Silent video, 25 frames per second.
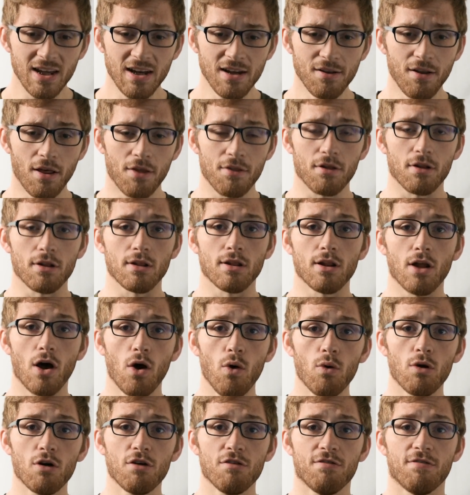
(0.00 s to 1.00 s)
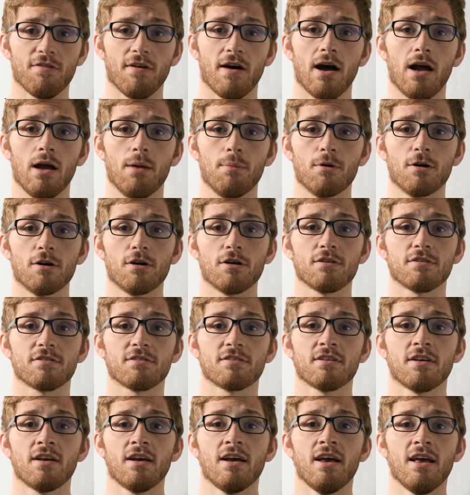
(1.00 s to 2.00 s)
Now the lower
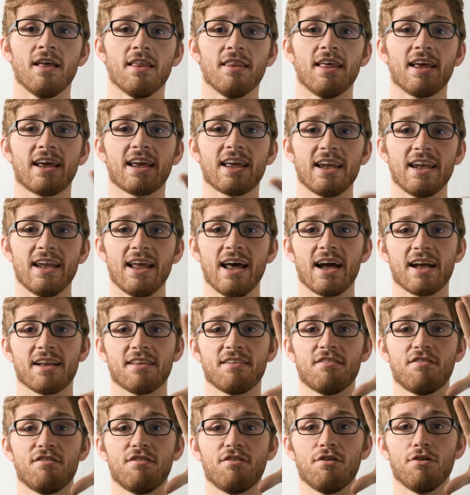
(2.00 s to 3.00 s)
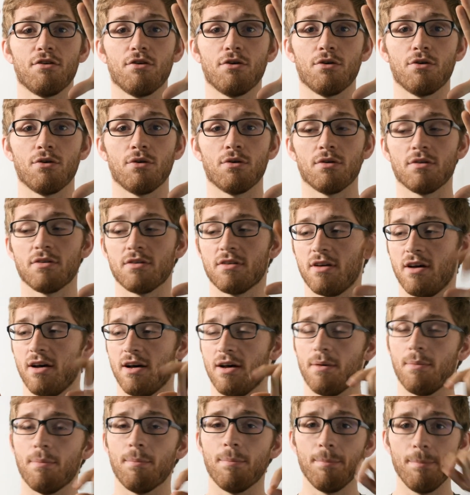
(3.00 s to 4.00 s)
fibers, they connect to
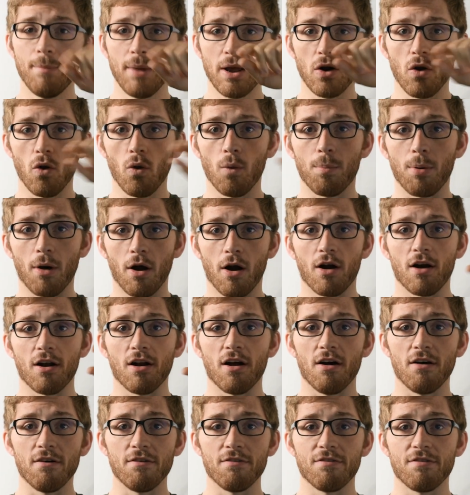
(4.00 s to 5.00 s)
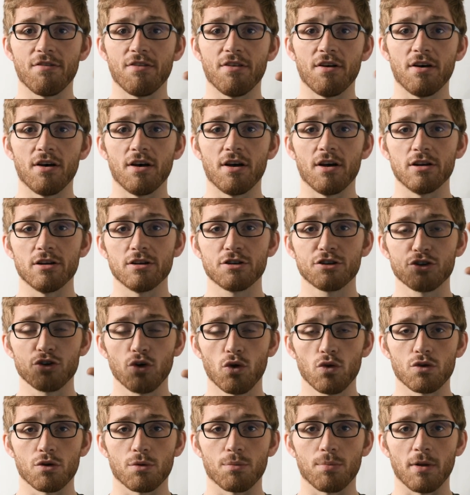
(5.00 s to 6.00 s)
a middle part of the
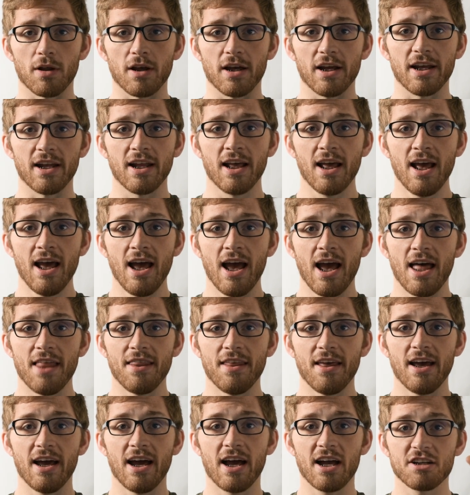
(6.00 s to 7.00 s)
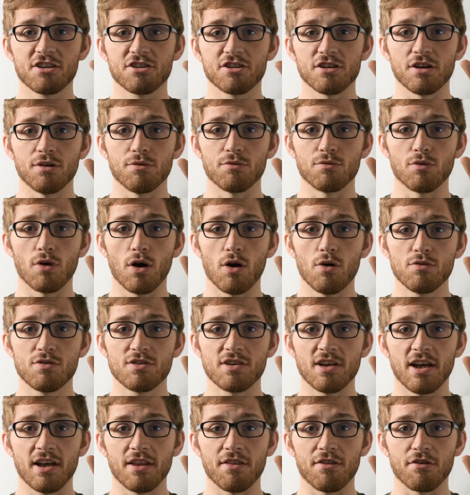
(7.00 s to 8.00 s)
shoulder blade, and they actually
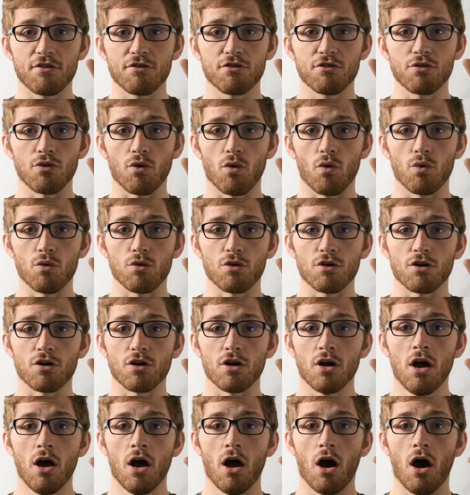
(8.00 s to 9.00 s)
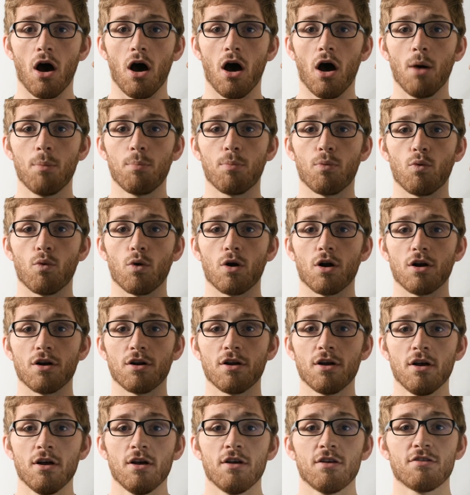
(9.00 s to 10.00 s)
rotate the shoulder
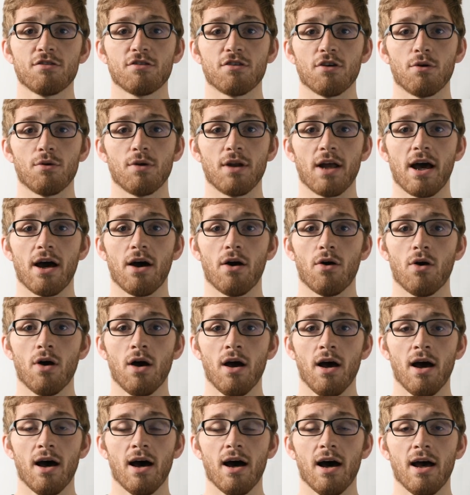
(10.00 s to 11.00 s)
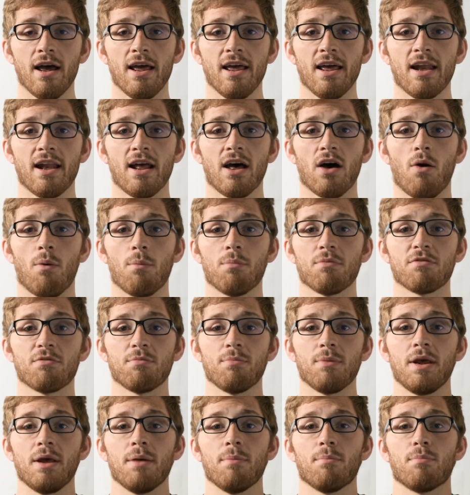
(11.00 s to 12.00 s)
upward. So now it
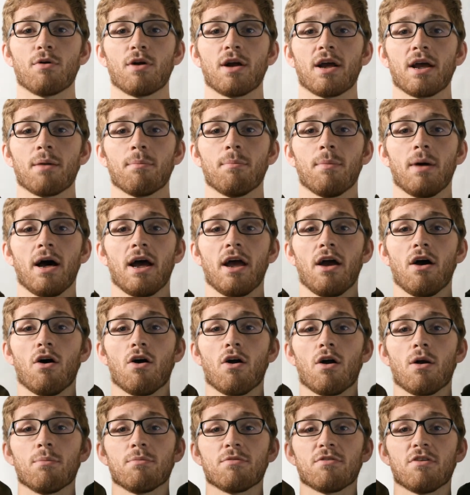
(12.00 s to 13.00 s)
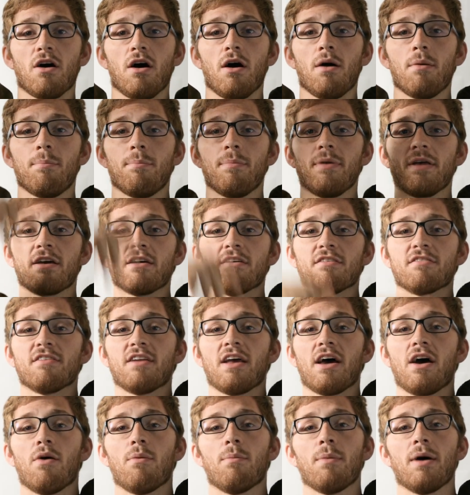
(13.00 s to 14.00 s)
helps me bring my arms up because
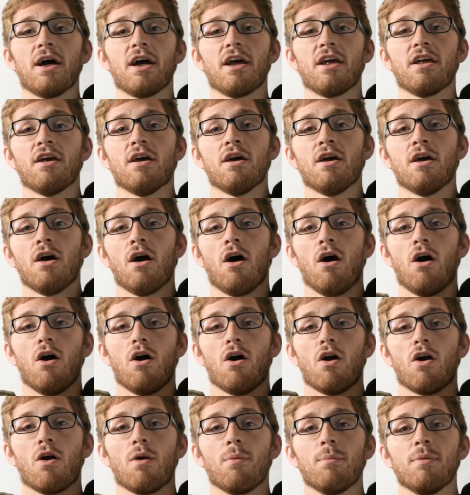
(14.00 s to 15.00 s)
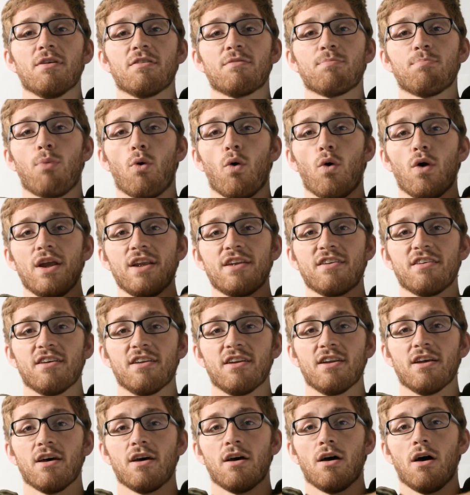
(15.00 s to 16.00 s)
now my arm is
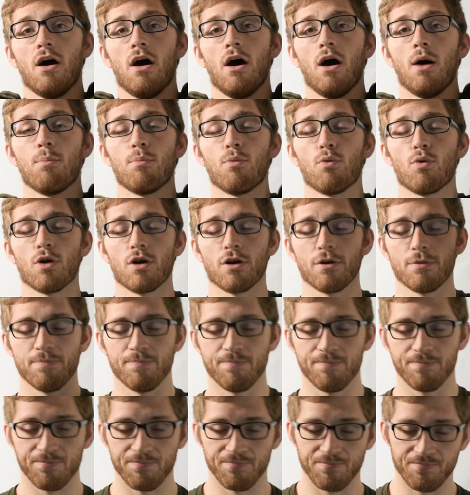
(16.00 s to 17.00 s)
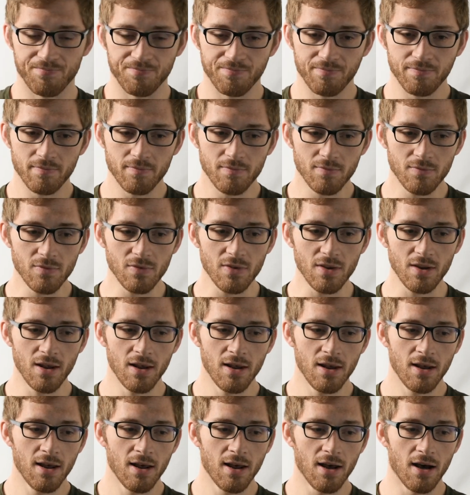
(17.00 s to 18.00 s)
pointed upward.
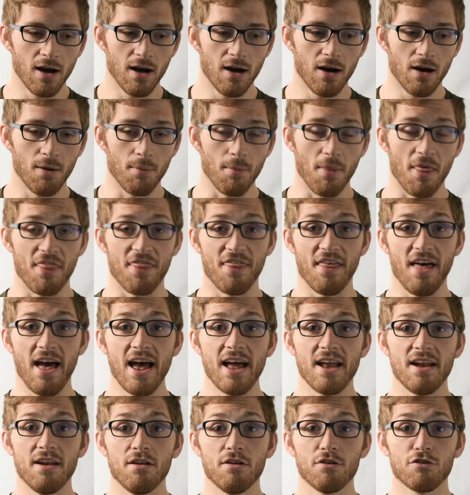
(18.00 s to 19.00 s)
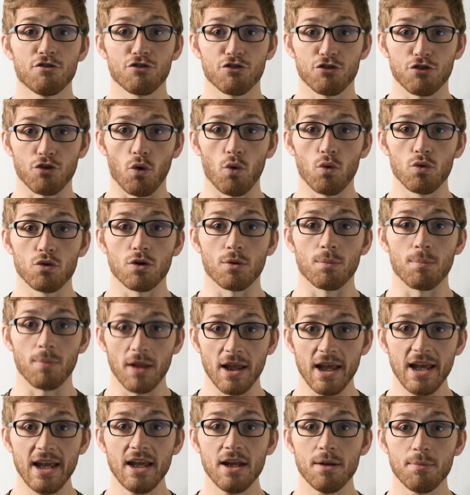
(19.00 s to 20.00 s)
That shoulder
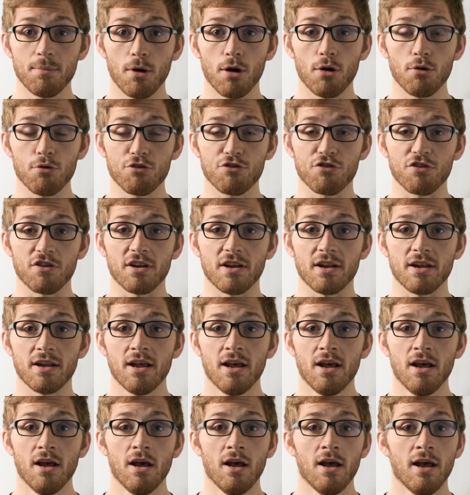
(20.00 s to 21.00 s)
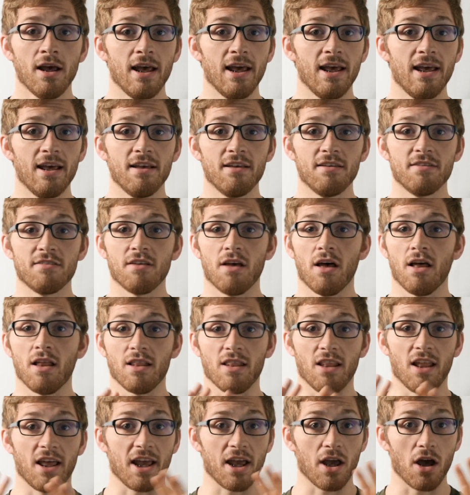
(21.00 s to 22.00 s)
blade motion is
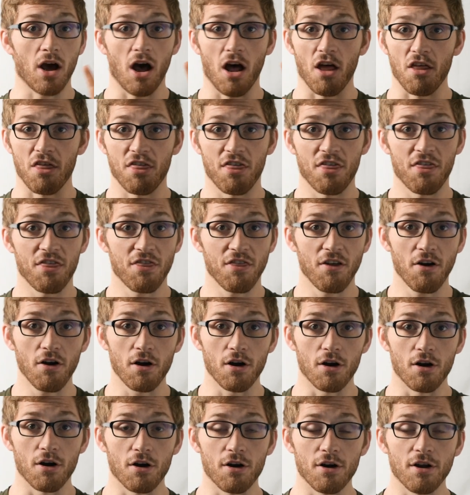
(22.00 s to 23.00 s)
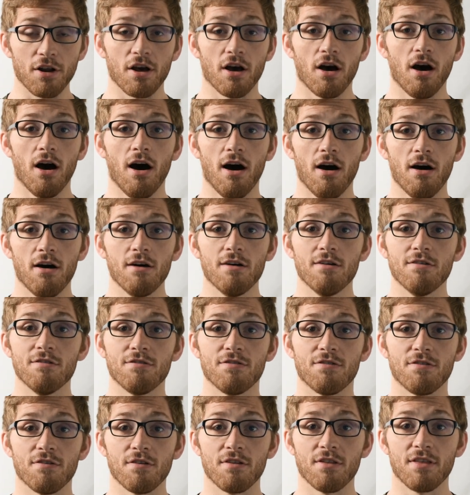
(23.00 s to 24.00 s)
like a third
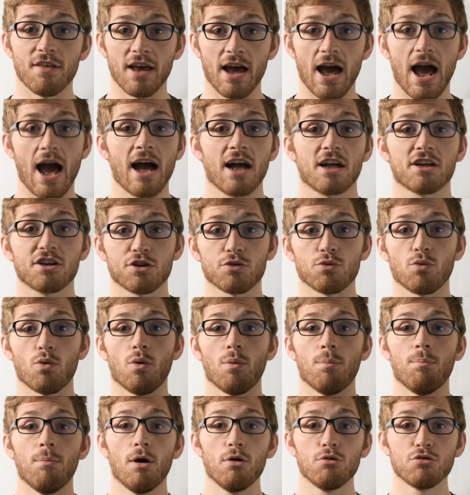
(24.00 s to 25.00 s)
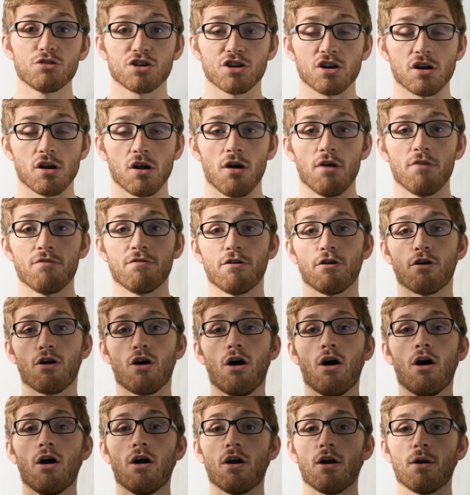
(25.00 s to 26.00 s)
of the actual motion of
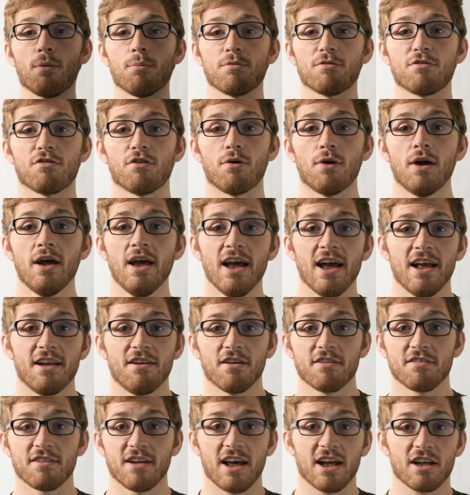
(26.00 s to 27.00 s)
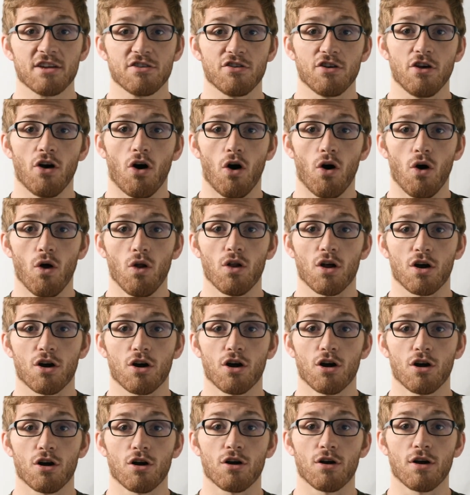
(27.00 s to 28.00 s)
your arm. So it doesn't actually all
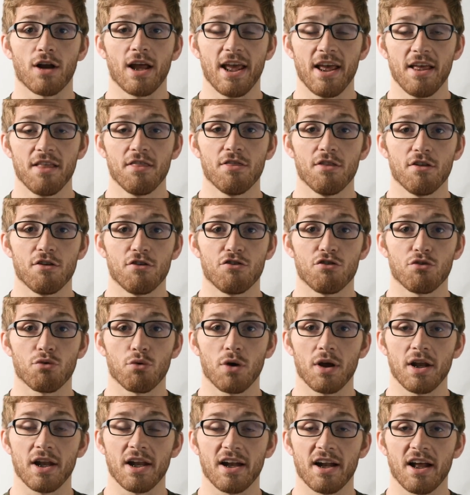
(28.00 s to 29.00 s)
occur in the joint.